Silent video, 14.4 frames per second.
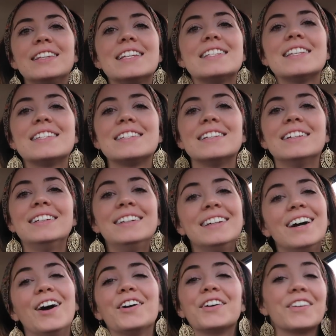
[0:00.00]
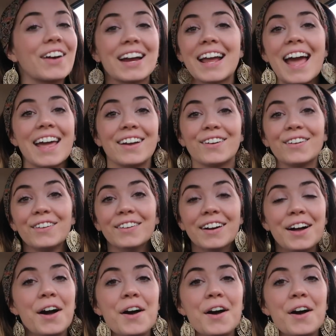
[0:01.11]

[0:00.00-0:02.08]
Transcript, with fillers: this is a great angle.